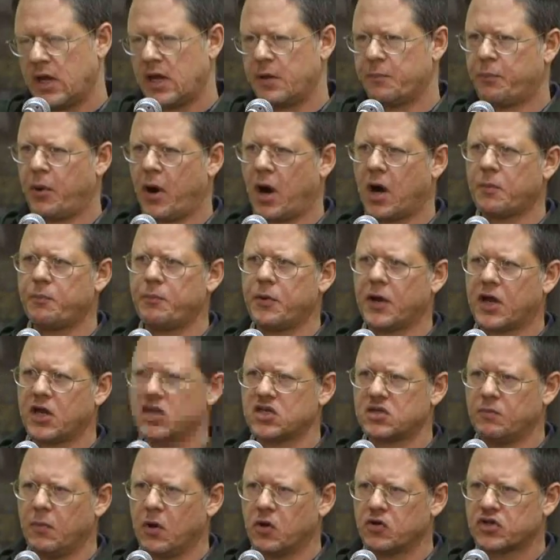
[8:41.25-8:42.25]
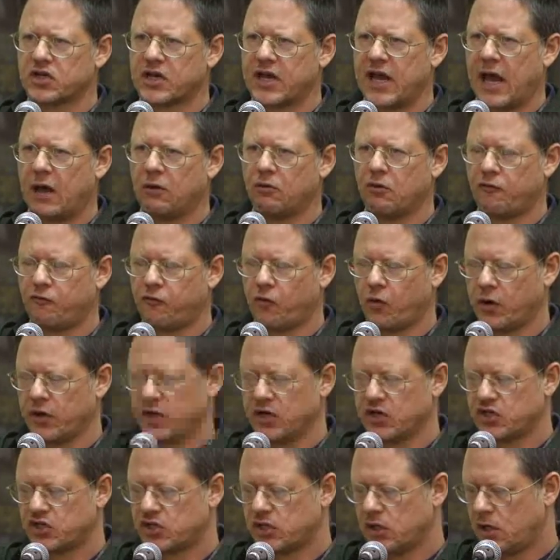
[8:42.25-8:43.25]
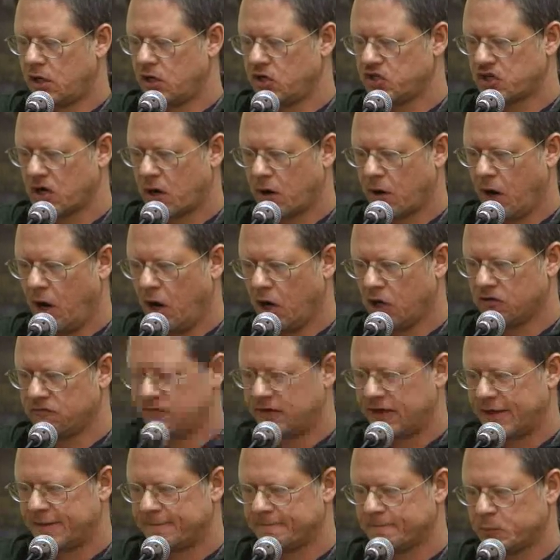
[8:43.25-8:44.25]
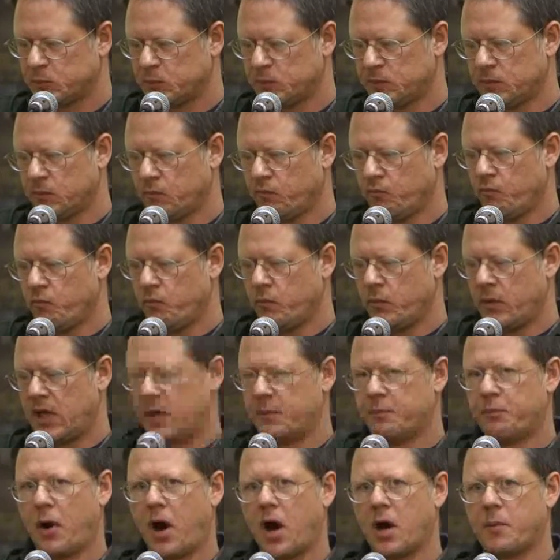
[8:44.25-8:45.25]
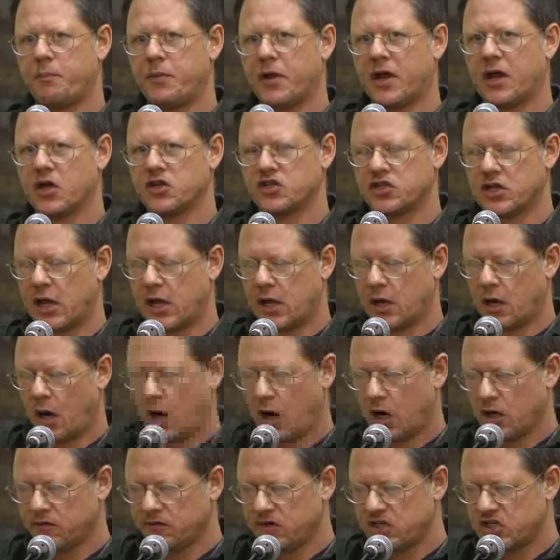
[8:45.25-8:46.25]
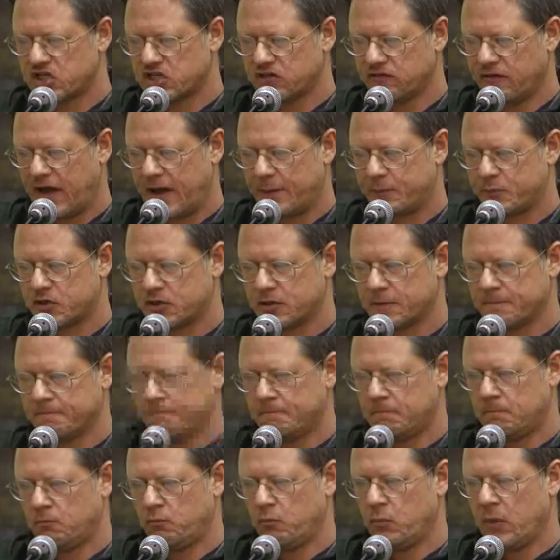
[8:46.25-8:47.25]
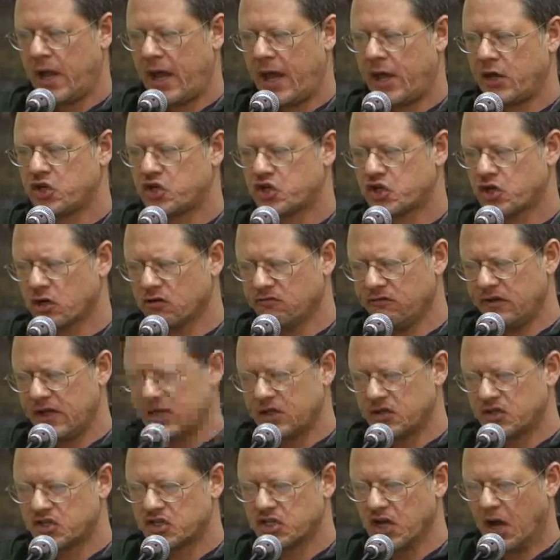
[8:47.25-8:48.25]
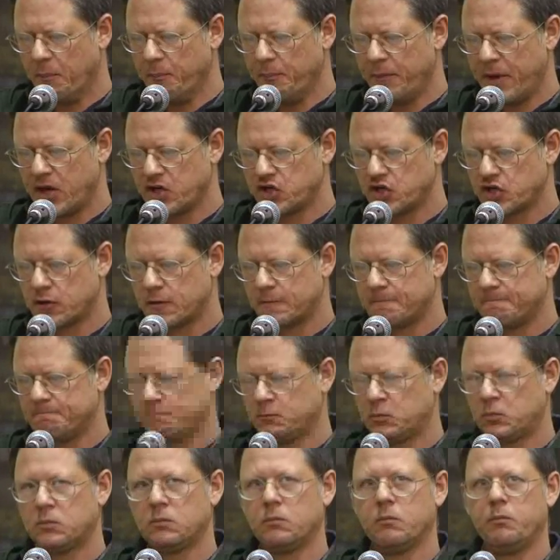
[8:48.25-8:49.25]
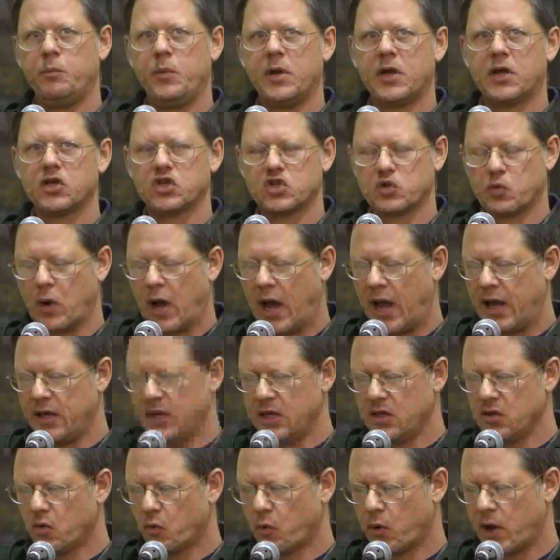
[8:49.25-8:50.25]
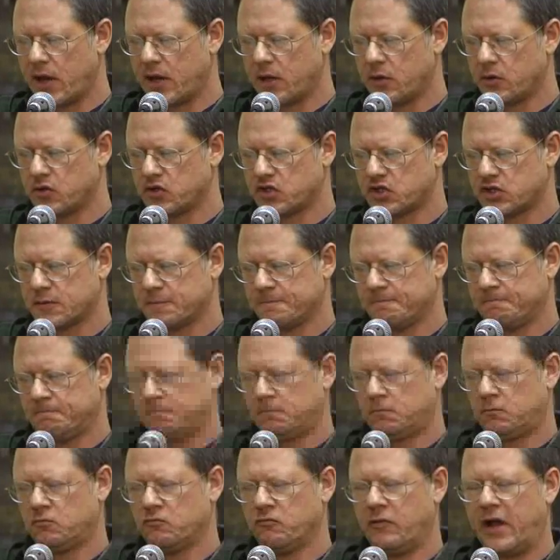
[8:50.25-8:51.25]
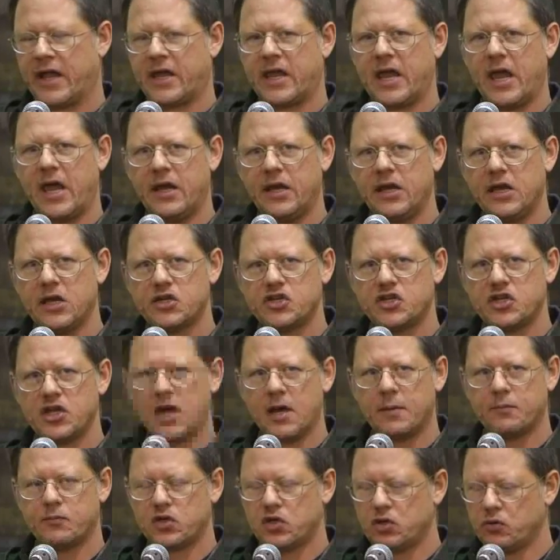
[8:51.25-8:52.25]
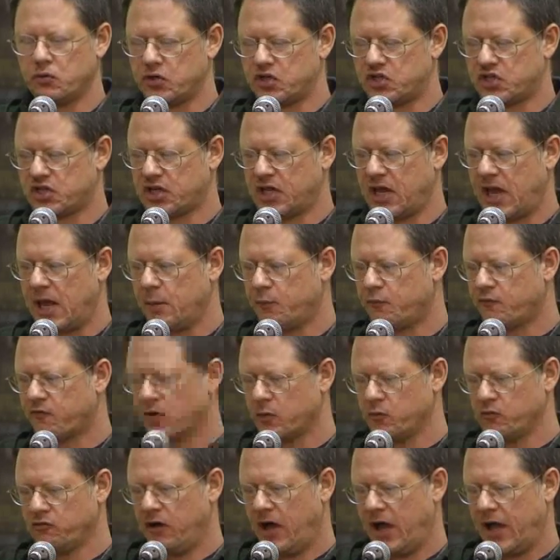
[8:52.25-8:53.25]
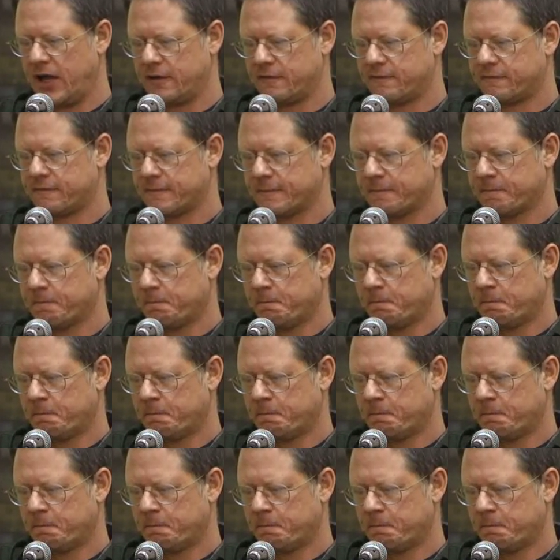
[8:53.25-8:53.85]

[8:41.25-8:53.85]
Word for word: in part because most California cities are ugly, in part because I had hardly slept, and surely in some measure because riding the rails, like any attempt to escape from life,